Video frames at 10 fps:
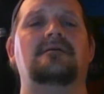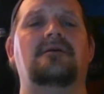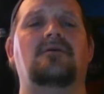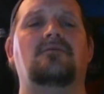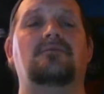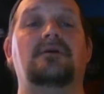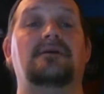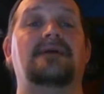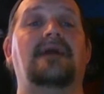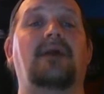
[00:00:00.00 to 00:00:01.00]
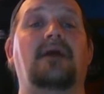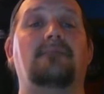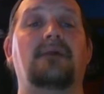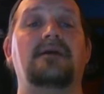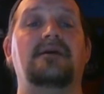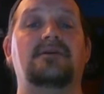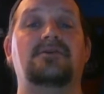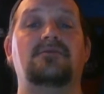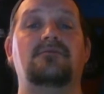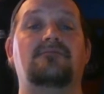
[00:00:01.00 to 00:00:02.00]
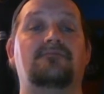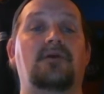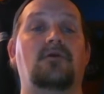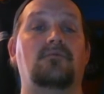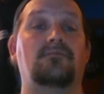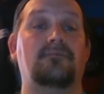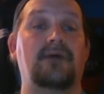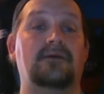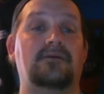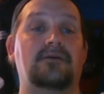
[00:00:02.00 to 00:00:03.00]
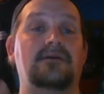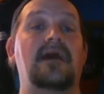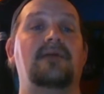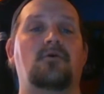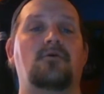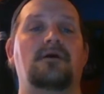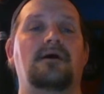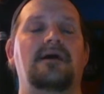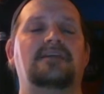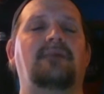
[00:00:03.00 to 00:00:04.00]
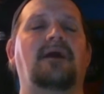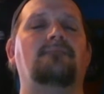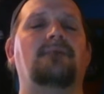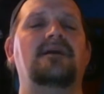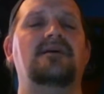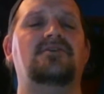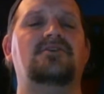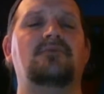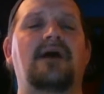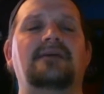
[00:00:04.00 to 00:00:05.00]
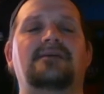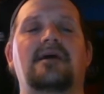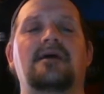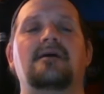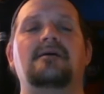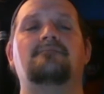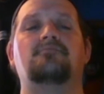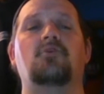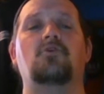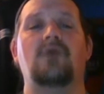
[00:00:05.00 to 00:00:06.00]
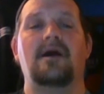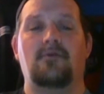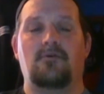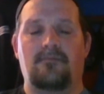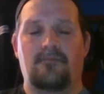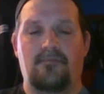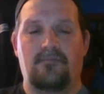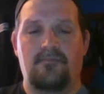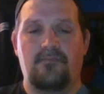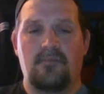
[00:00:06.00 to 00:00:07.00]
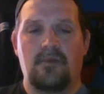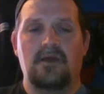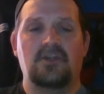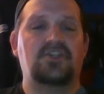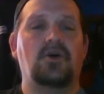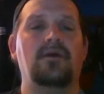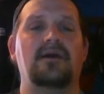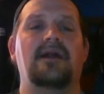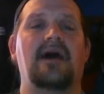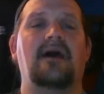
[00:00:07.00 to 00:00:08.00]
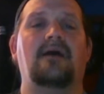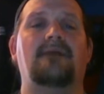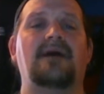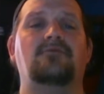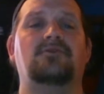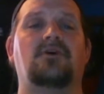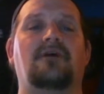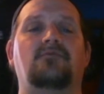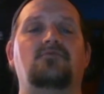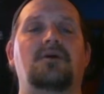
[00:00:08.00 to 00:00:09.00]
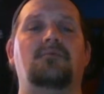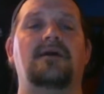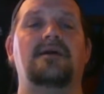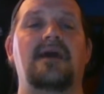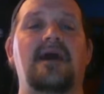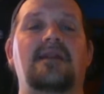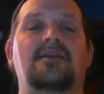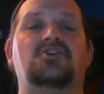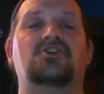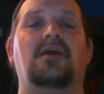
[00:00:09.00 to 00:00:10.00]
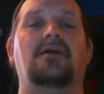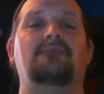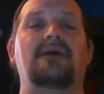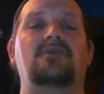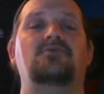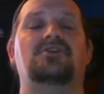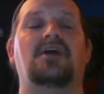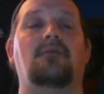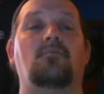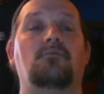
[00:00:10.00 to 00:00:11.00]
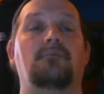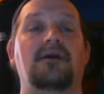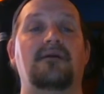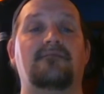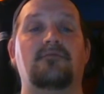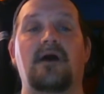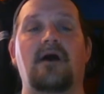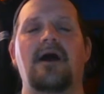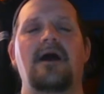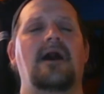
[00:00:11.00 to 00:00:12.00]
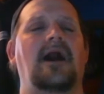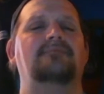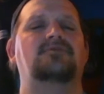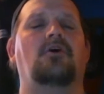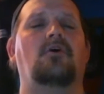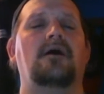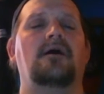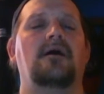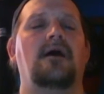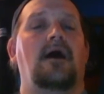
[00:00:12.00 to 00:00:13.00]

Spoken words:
you know, it's not about a money issue, you know, as a gamer, it's about a money issue as a programmer. Sony and Microsoft will do whatever they can to make you shell out more money for that. I'm sorry,